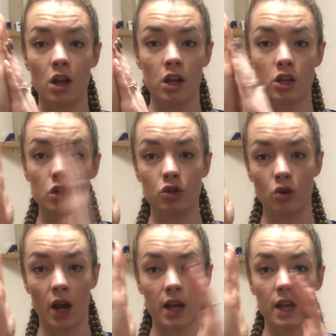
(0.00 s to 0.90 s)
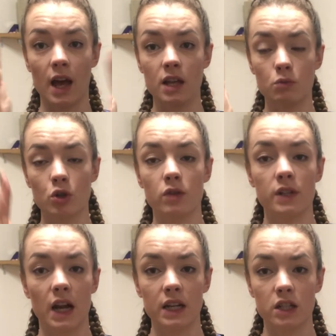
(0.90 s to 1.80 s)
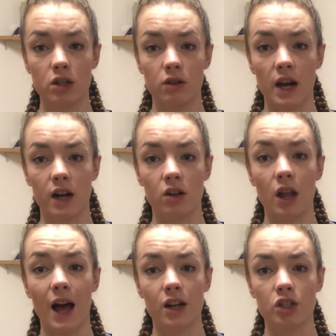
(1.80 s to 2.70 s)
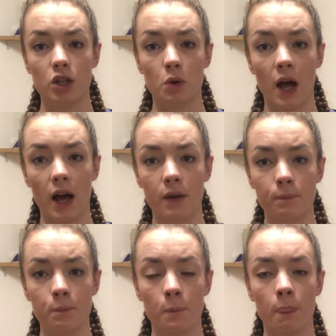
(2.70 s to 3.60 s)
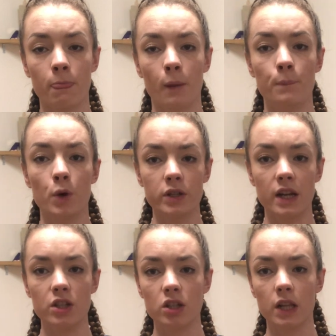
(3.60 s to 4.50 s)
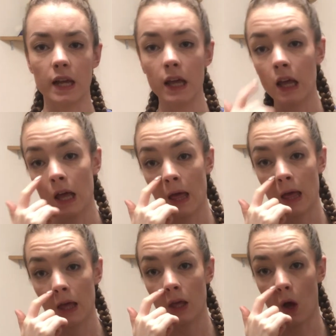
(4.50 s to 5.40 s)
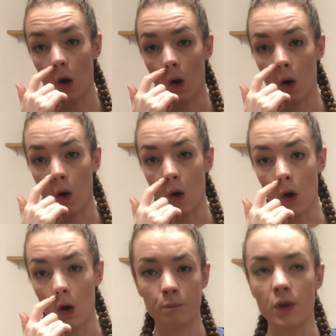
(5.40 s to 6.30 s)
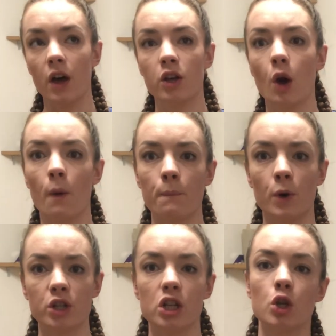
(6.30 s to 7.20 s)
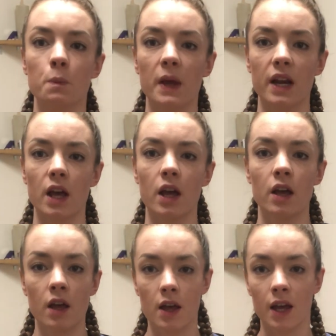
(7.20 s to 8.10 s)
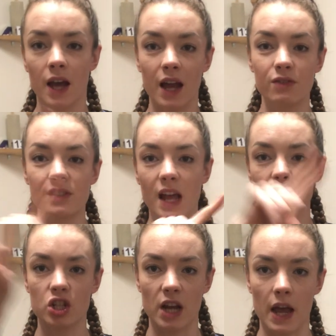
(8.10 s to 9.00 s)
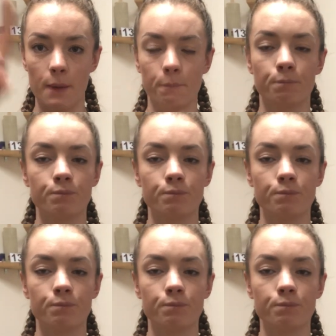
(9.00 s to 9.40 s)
You should try and get as much of a 90-degree angle as you can. But essentially your body should be in a kind of Z shape,